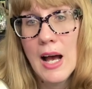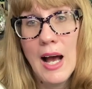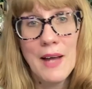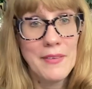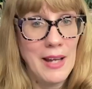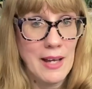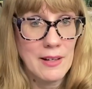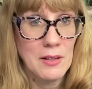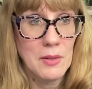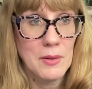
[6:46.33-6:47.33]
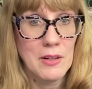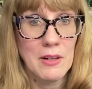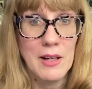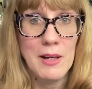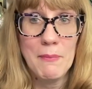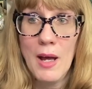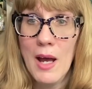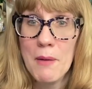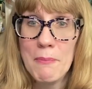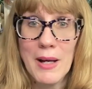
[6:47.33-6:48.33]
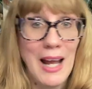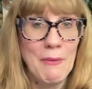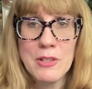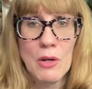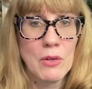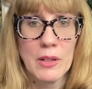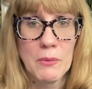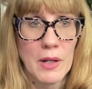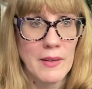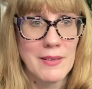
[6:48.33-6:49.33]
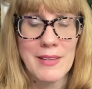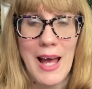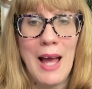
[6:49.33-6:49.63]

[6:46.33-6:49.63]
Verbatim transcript: than hot cocoa and cream, but I would totally wear this.